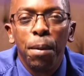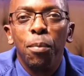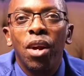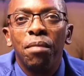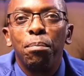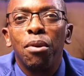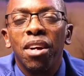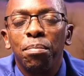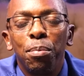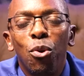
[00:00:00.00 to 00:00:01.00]
People are
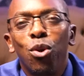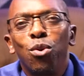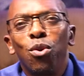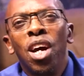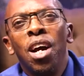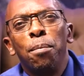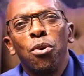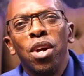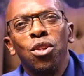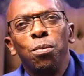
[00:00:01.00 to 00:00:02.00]
products. people want to,
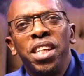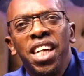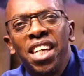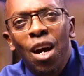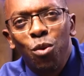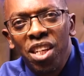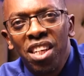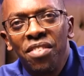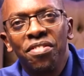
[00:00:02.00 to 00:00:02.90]
products to be sent out.